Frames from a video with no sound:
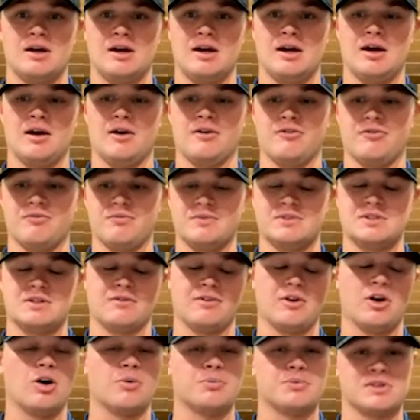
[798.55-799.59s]
I've
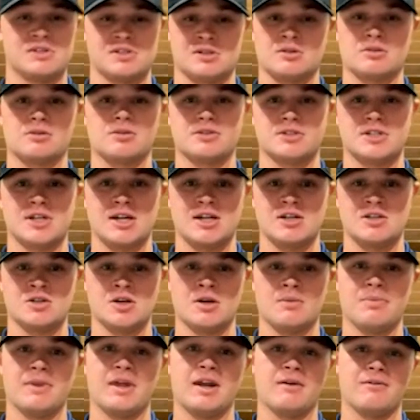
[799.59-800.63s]
developed a circle
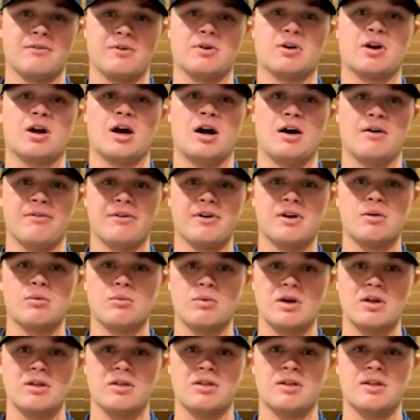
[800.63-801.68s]
changeup that I feel confident
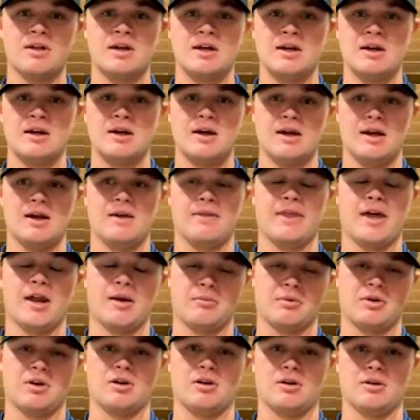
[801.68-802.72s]
with and that
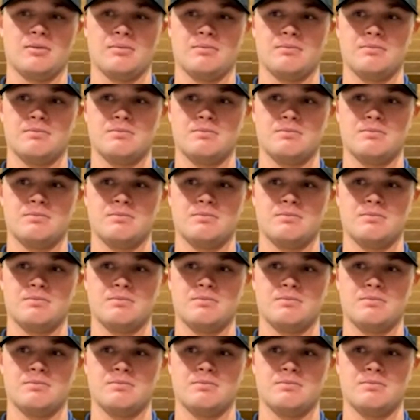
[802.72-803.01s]
I'm going to